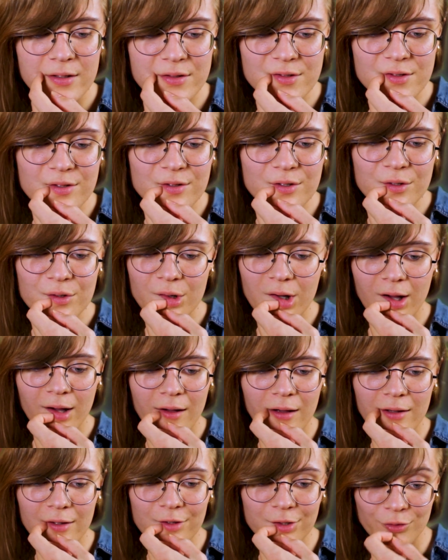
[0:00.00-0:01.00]
the two
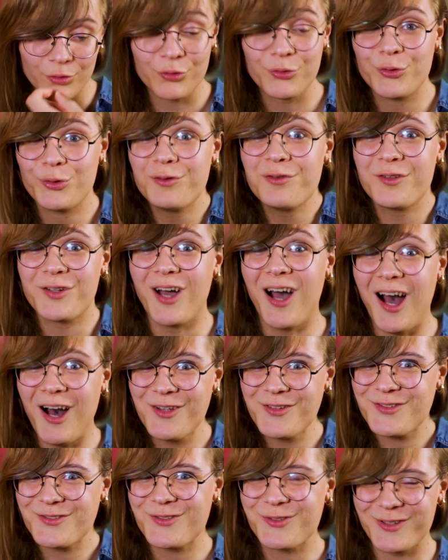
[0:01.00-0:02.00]
uh, you know goofy
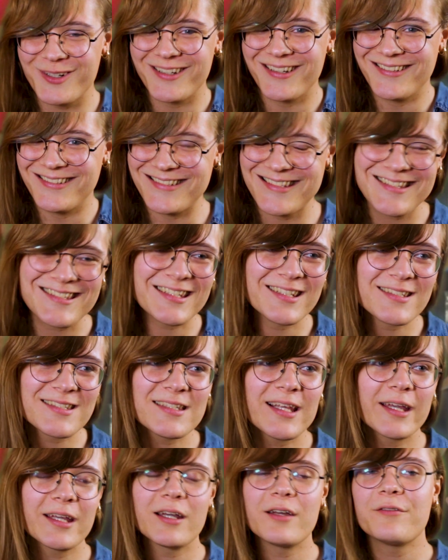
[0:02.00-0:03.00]
Austrians
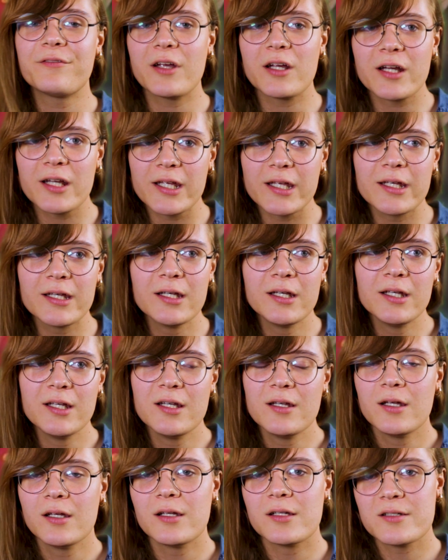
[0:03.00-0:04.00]
is like a very
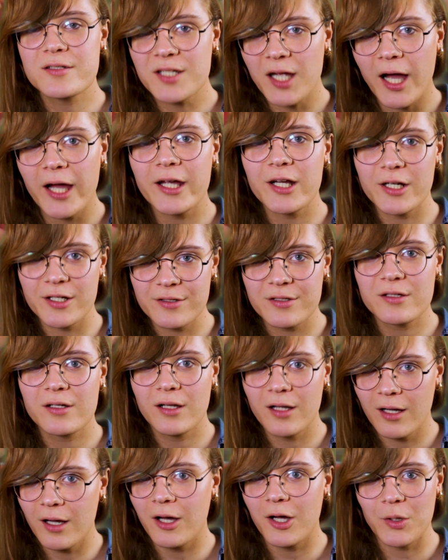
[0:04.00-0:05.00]
tired
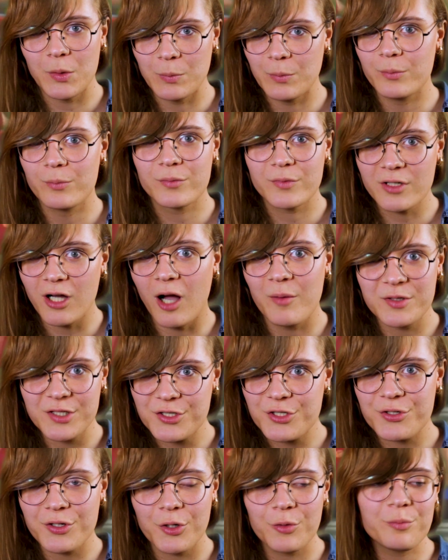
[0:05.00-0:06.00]
um,
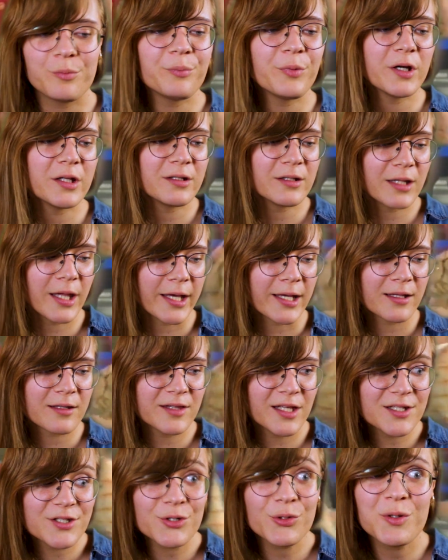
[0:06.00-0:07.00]
comedy trope, but like
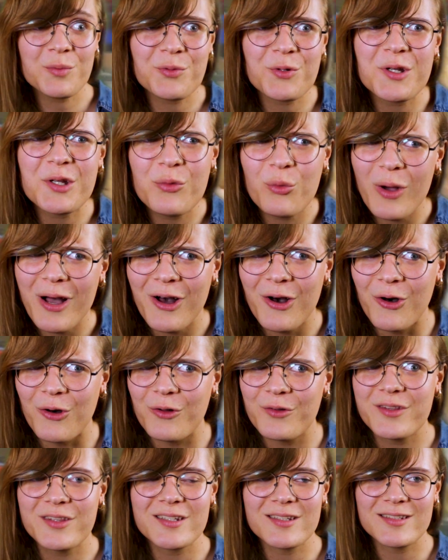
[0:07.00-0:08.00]
they do it pretty
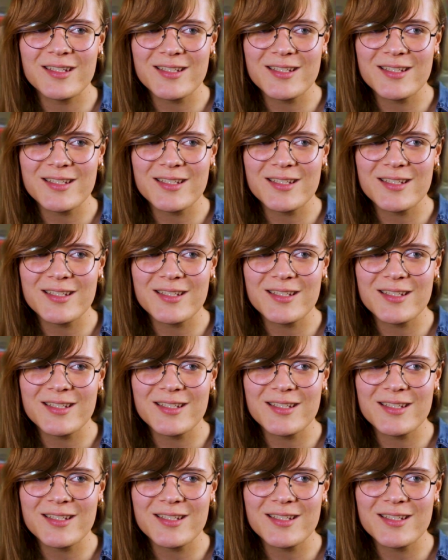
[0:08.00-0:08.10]
well. They,